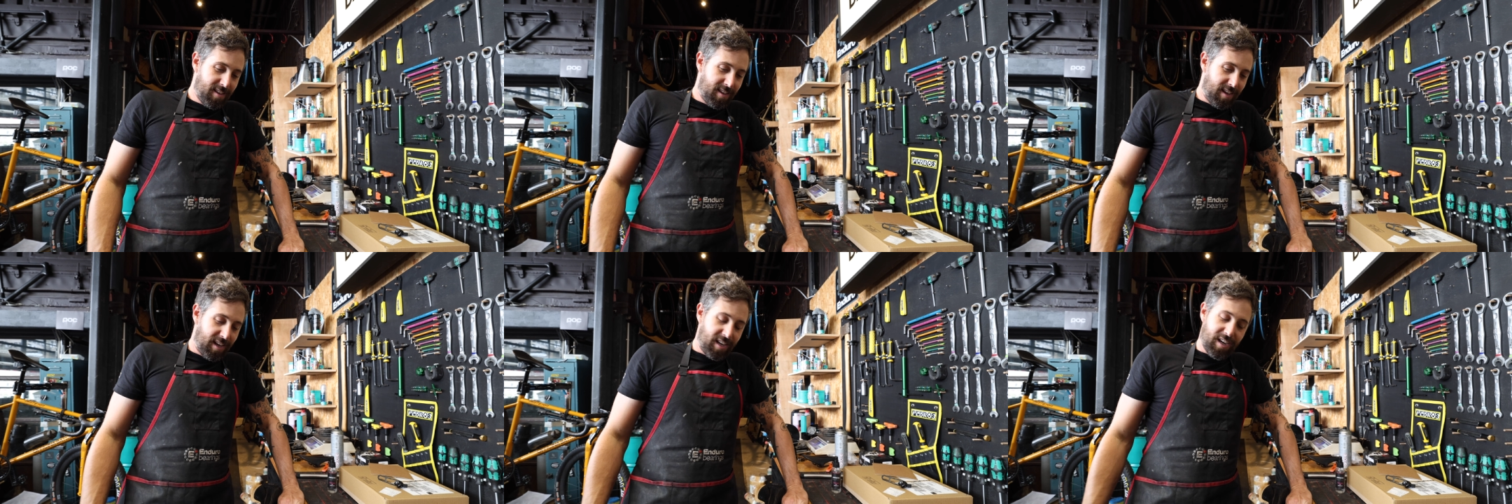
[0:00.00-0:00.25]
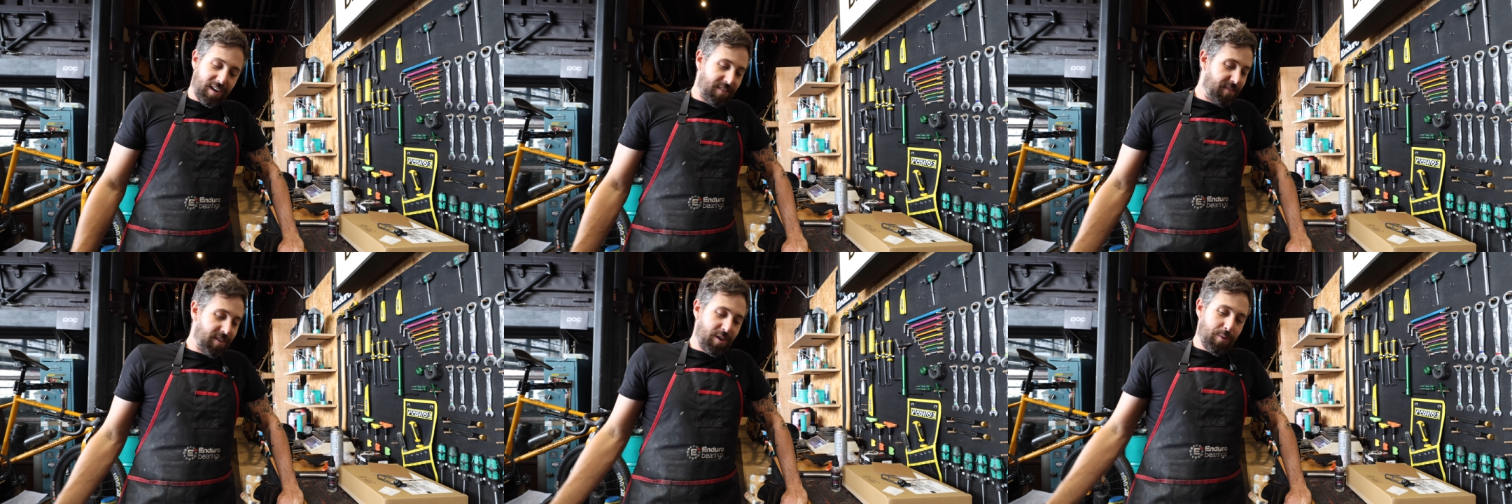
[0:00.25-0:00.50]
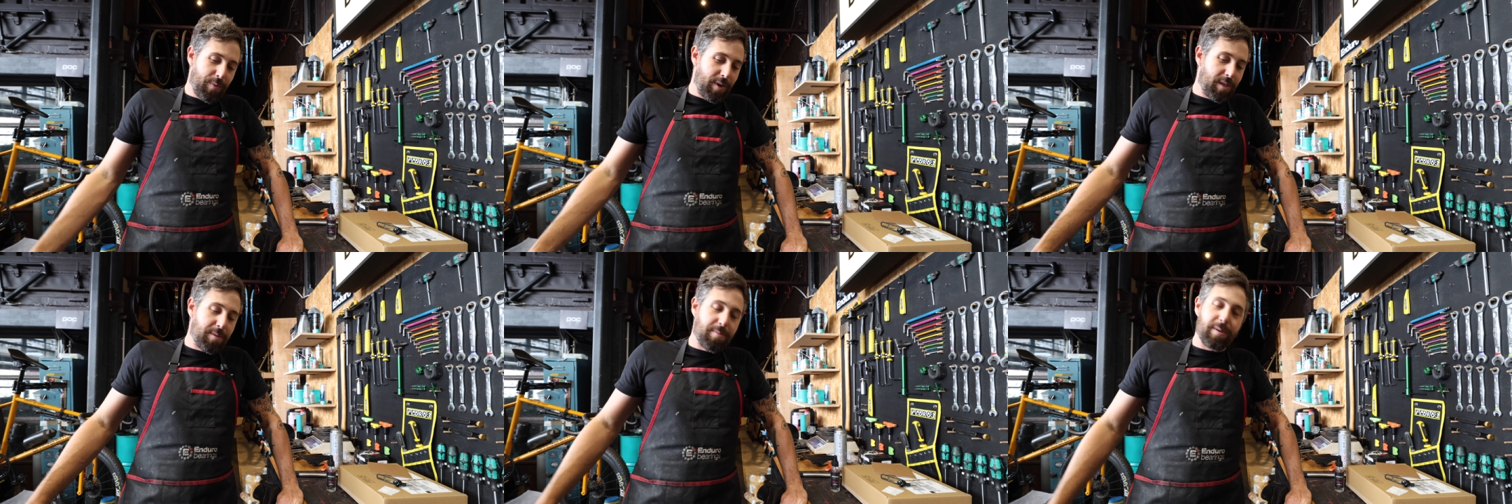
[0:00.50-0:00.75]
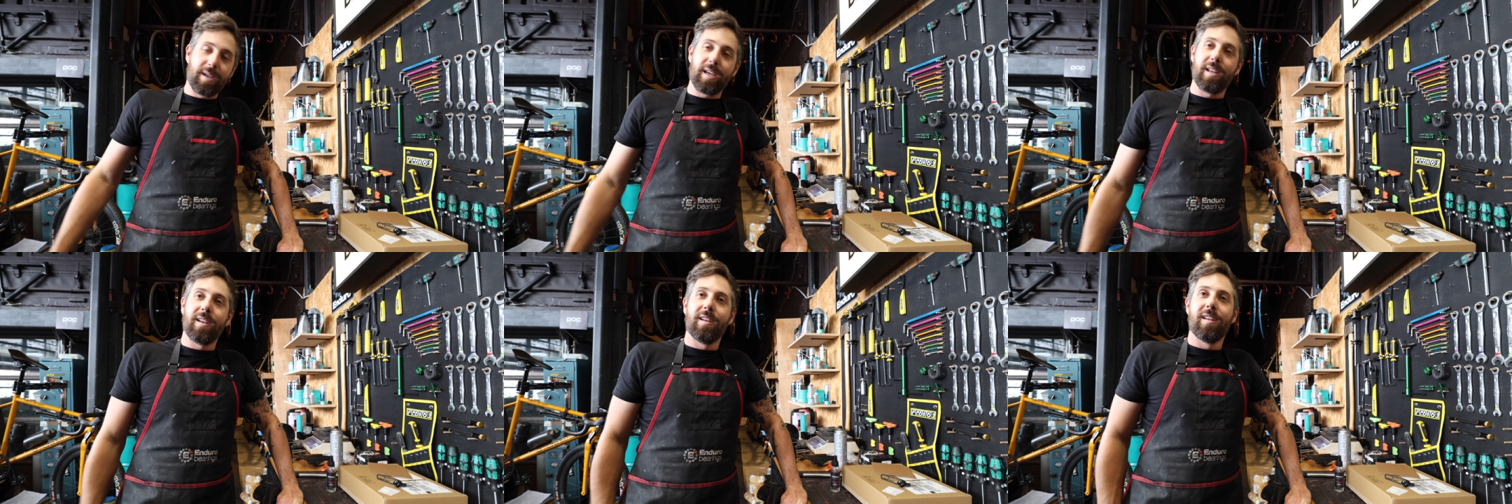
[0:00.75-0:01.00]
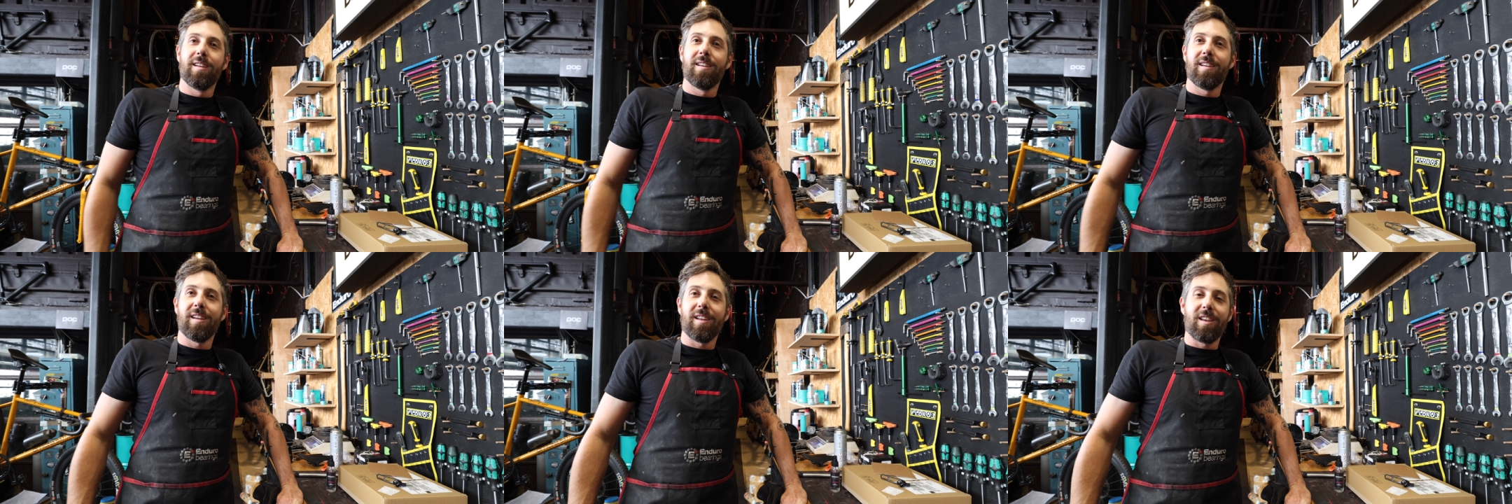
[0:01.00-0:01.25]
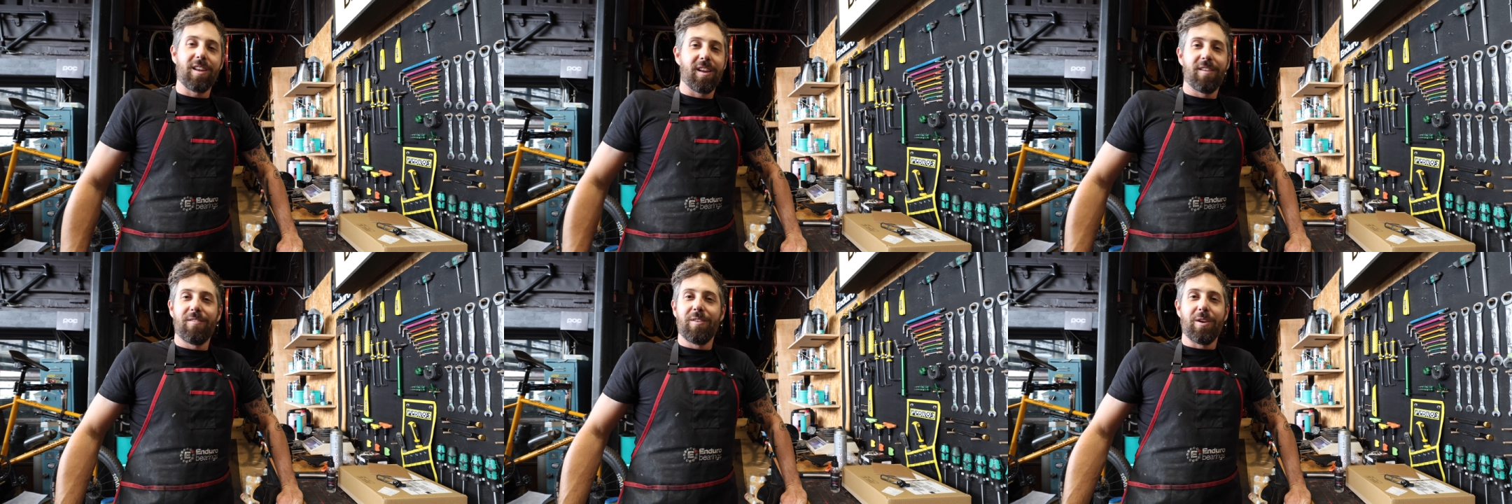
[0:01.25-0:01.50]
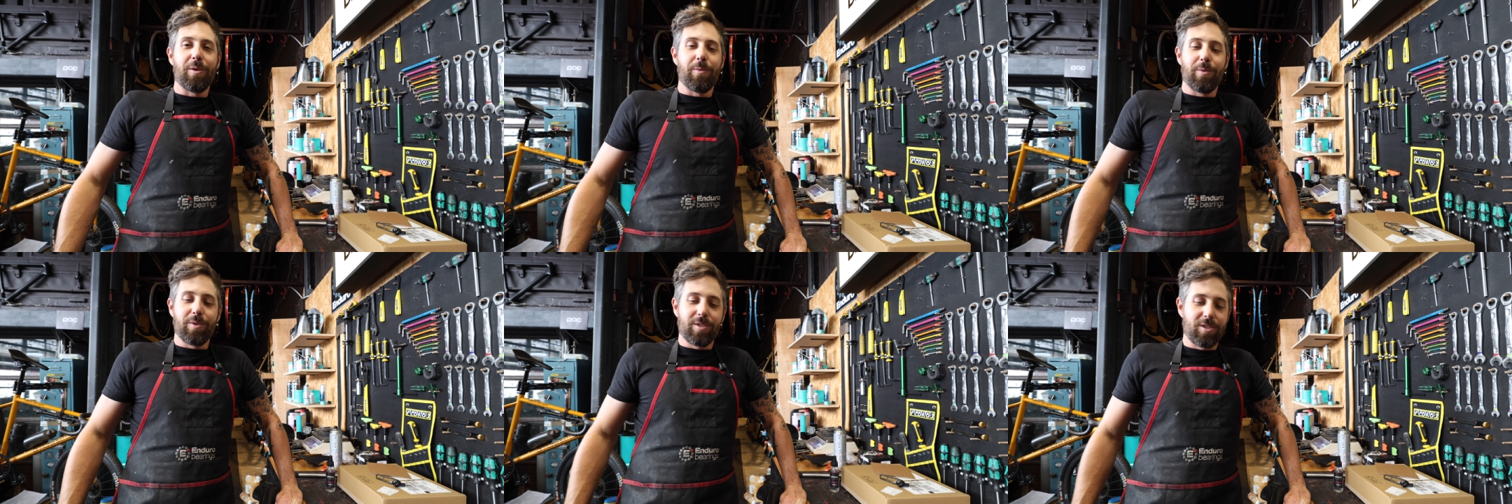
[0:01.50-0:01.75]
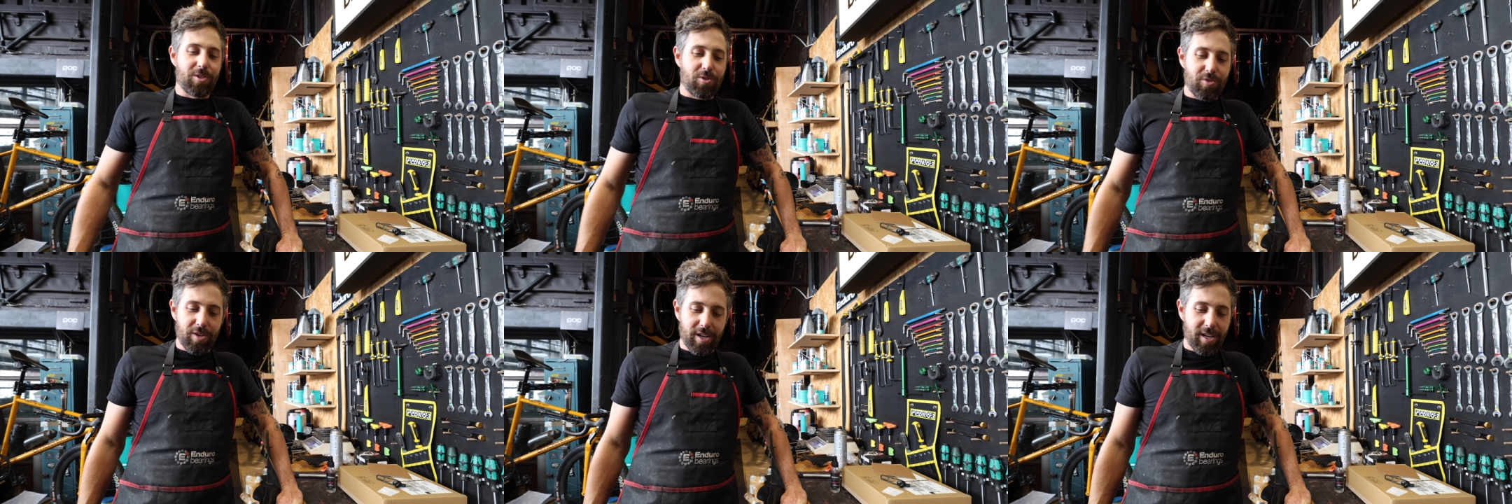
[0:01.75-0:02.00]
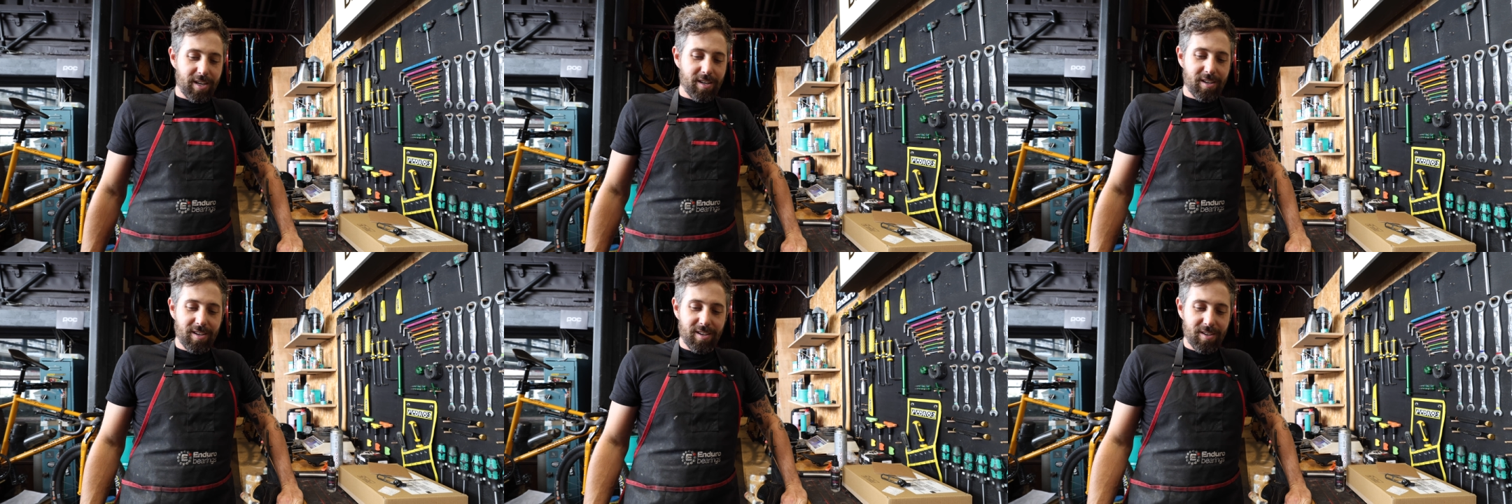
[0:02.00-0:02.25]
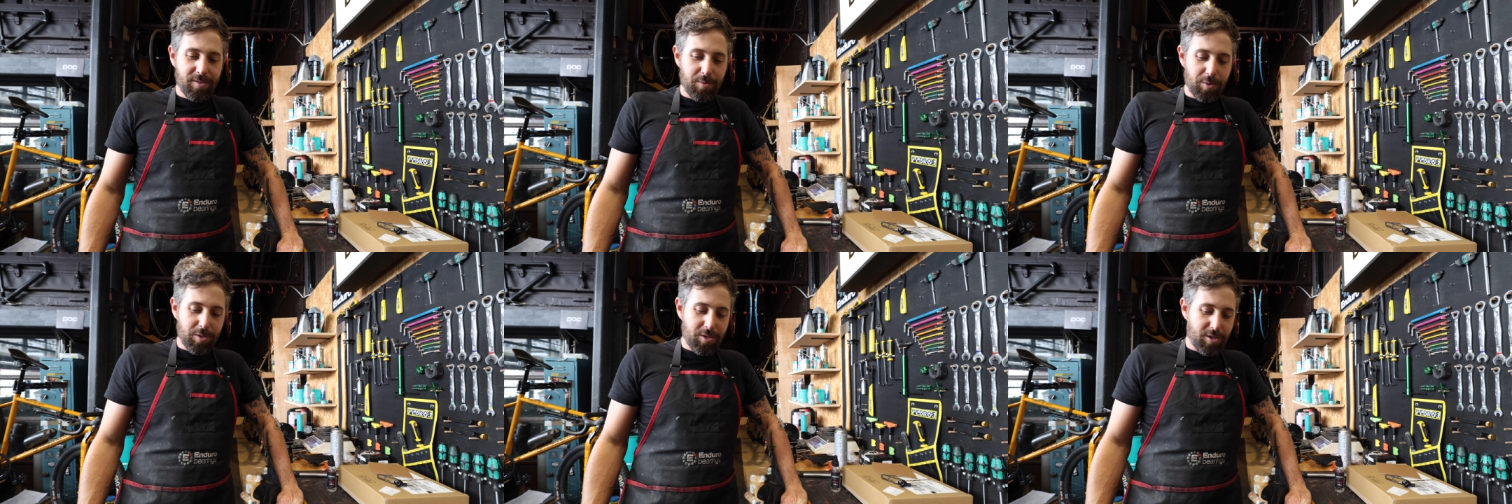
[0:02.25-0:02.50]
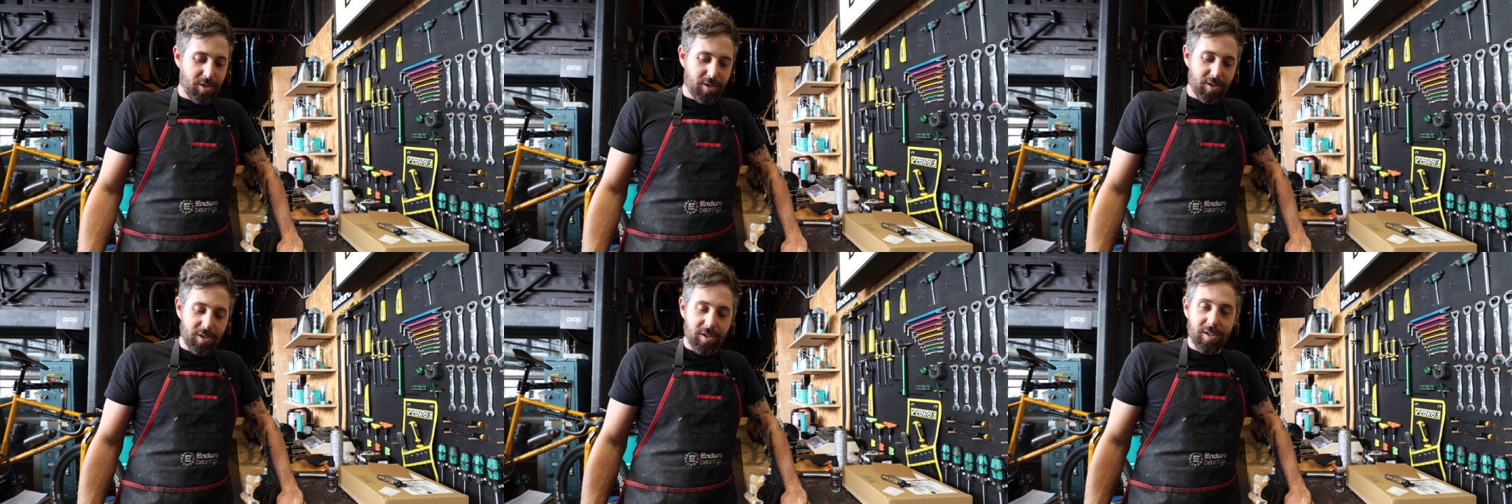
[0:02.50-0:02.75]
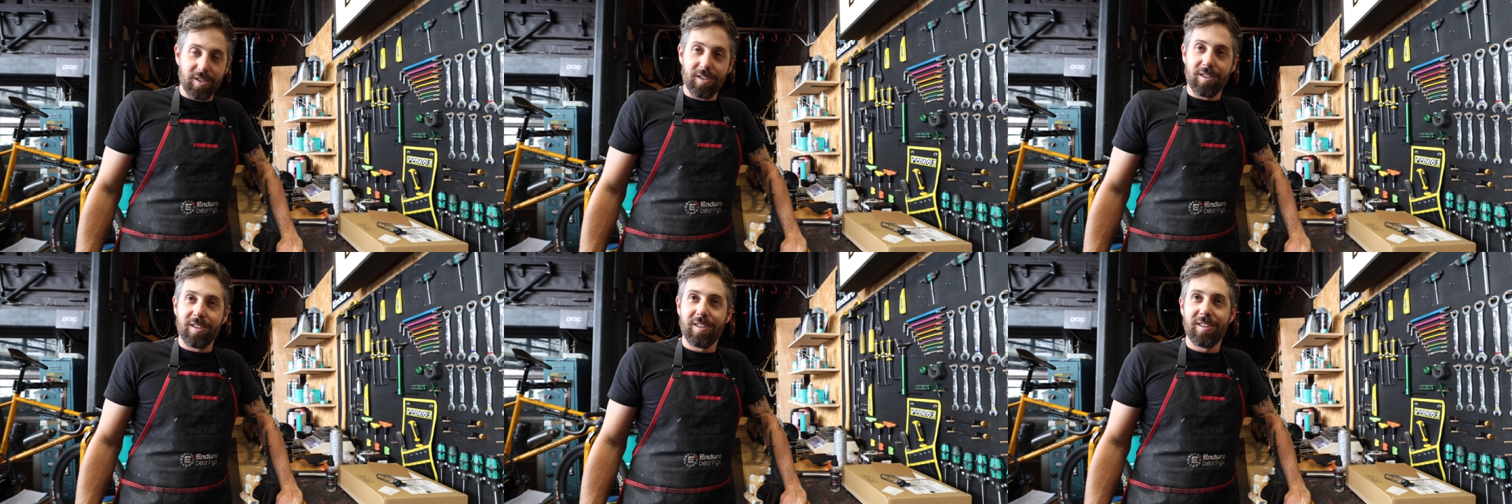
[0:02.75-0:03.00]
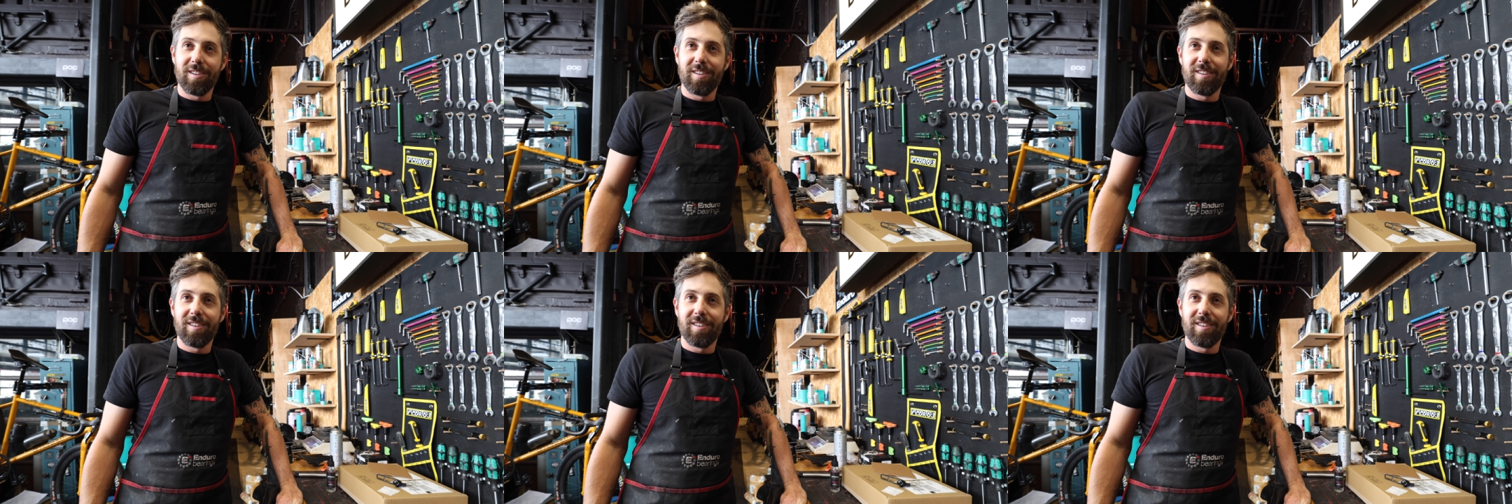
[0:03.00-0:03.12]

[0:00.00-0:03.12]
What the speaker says: I don't even know where to begin. I don't even know what to train, what to do.